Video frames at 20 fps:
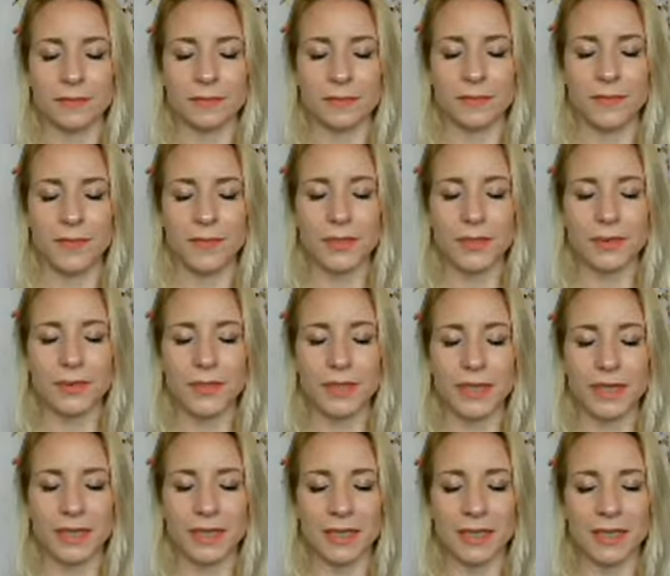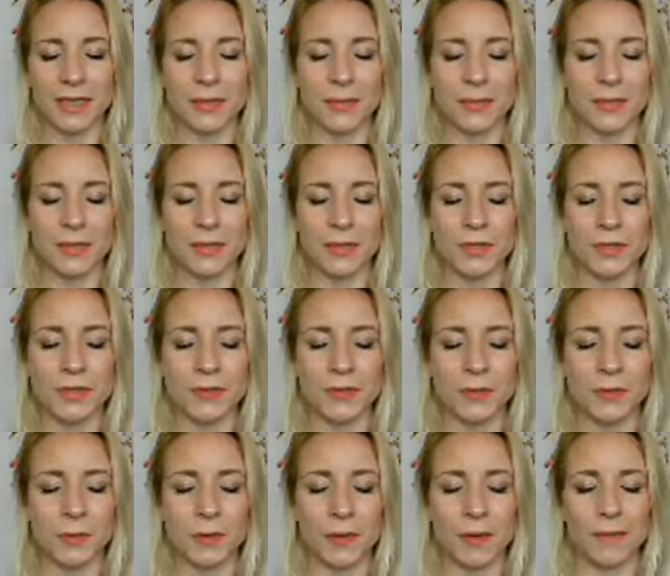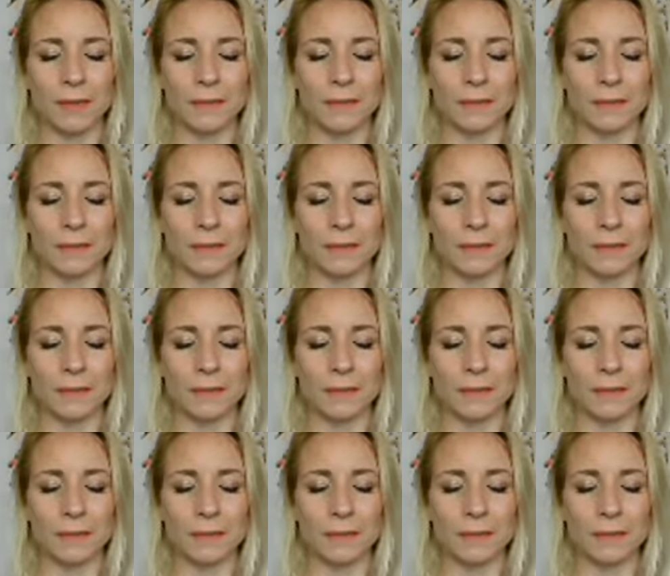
Sweet, that's a beautiful one.